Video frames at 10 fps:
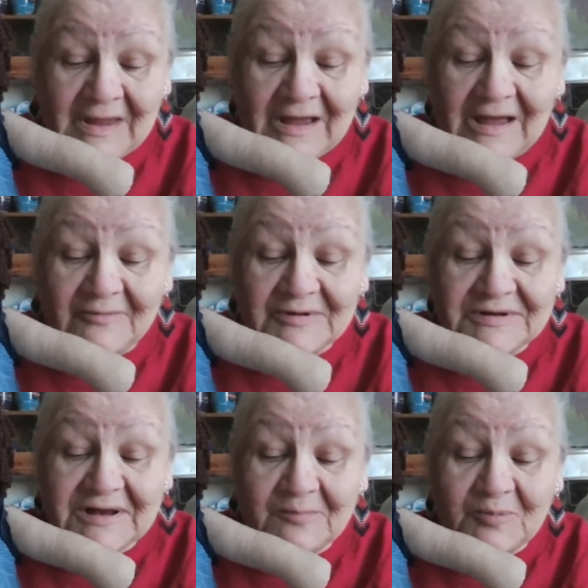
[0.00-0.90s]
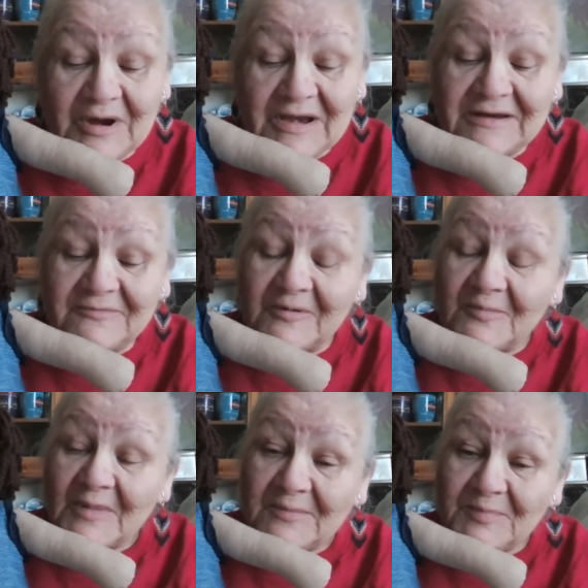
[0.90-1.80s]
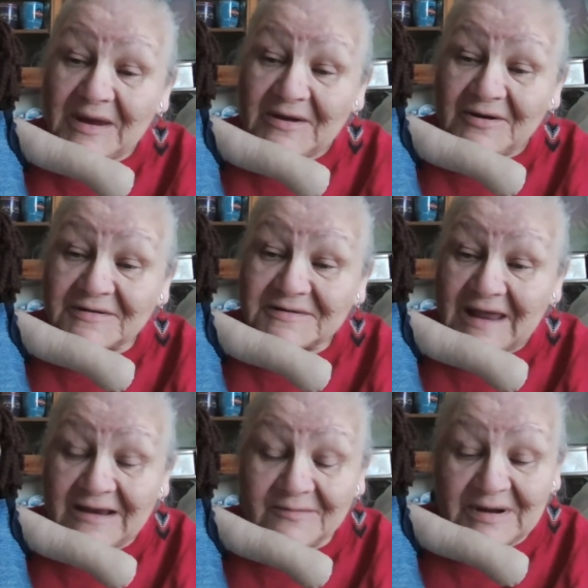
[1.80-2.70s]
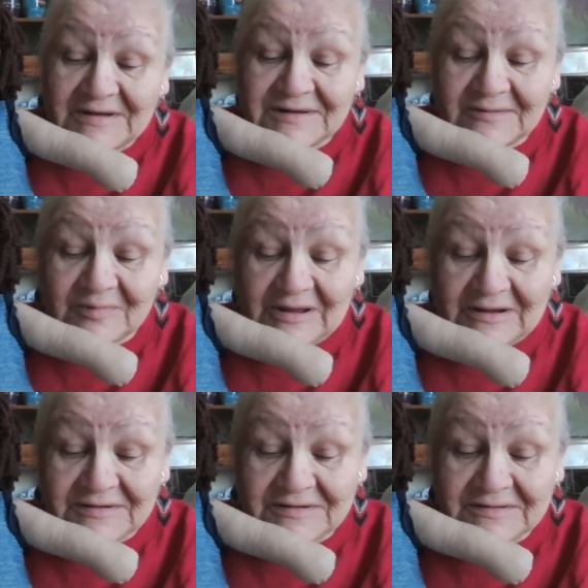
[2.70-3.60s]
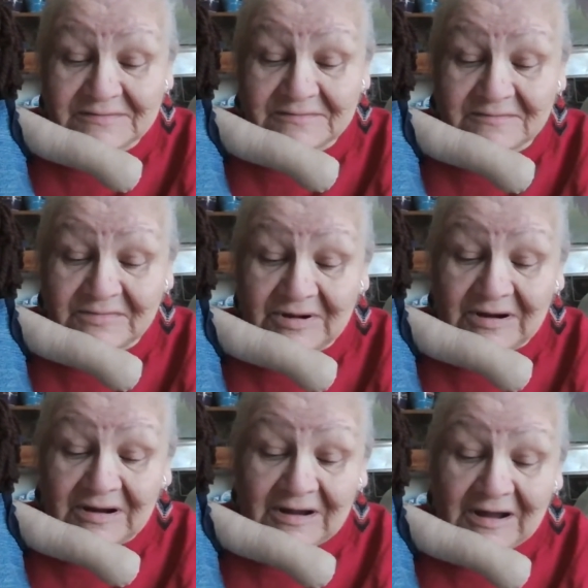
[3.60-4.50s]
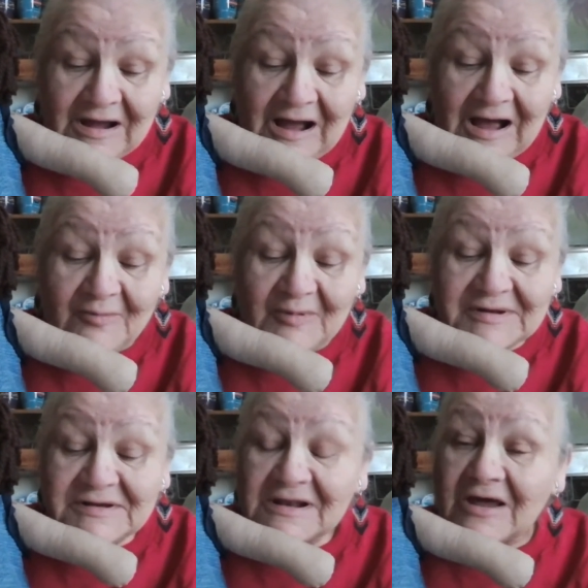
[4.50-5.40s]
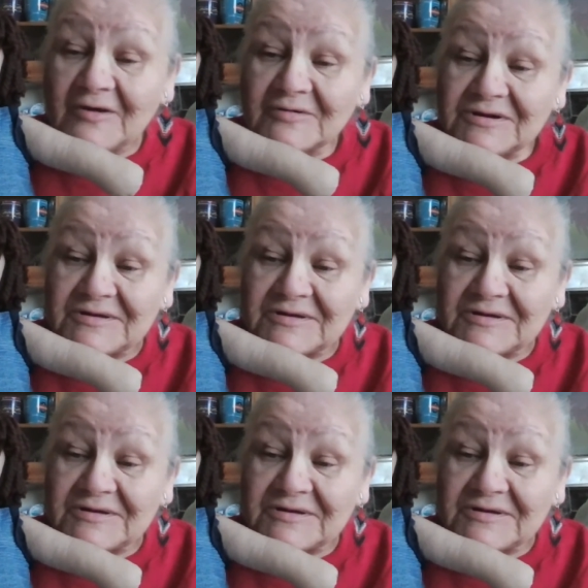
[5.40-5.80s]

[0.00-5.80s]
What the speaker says: I was separated from my parents and my siblings. I wasn't allowed to